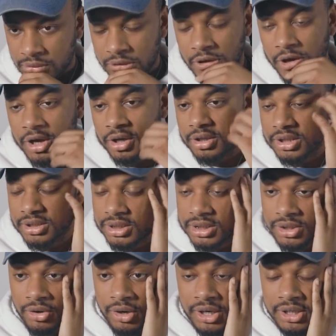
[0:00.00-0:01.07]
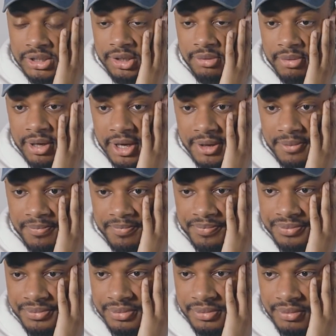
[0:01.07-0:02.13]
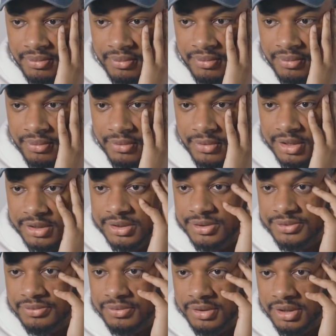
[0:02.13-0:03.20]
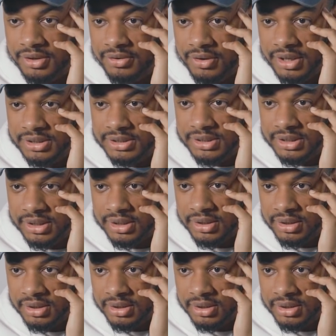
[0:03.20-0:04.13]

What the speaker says: Dog, this is crazy, man. This is really crazy.